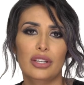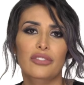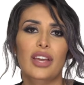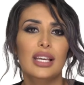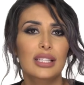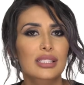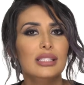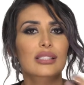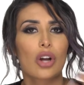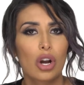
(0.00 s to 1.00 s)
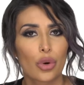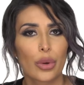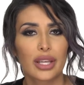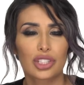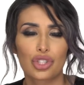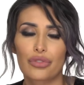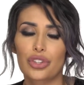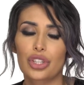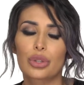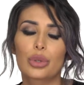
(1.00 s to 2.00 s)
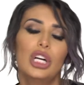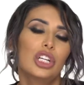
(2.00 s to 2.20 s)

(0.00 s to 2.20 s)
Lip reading: If cakiness is an ongoing issue for you,